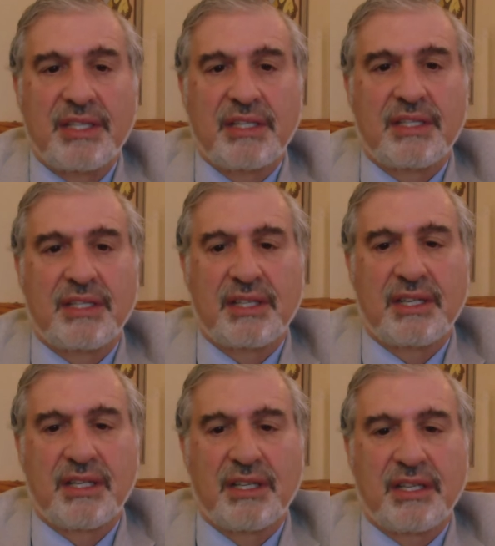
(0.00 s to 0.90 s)
as an
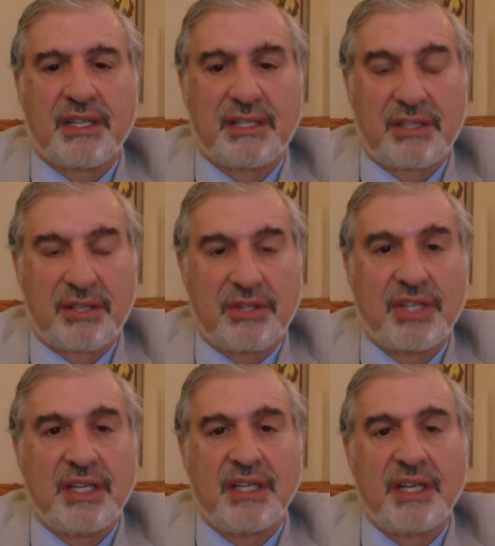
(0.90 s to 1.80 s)

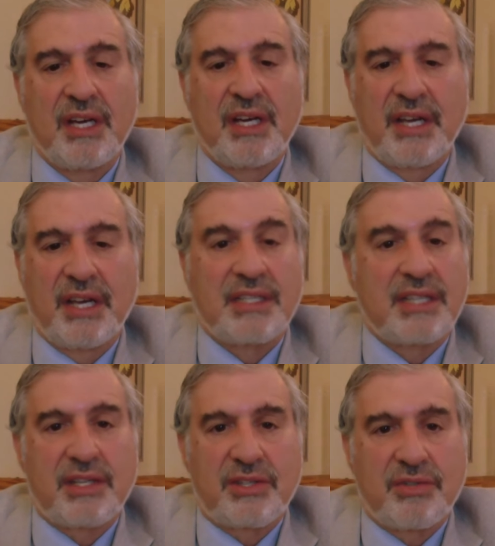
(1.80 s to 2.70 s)
internee,
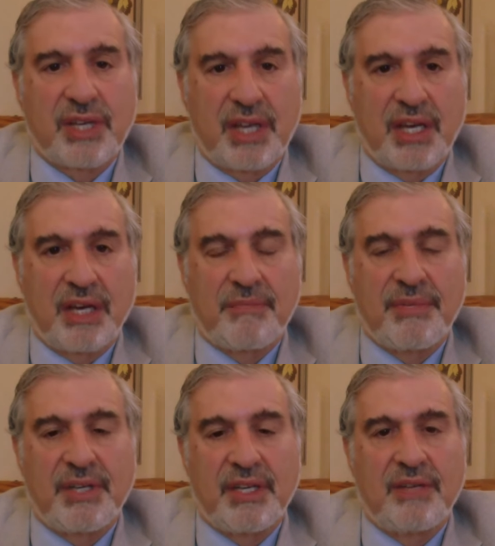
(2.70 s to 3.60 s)
and sent to a
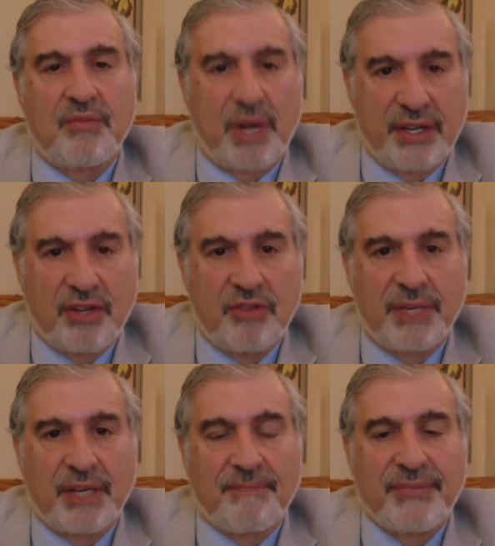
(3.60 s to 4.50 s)
camp in
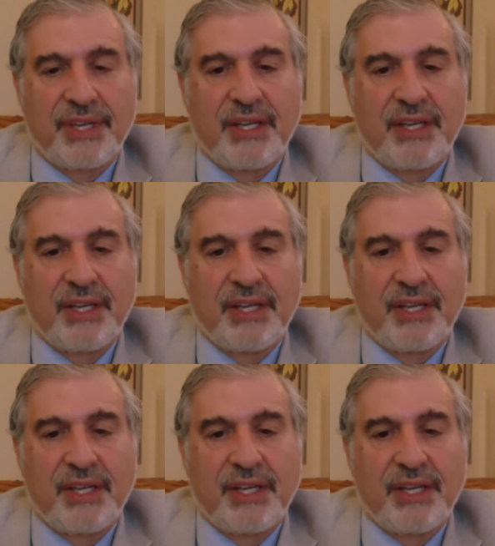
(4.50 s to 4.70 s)
Wyoming.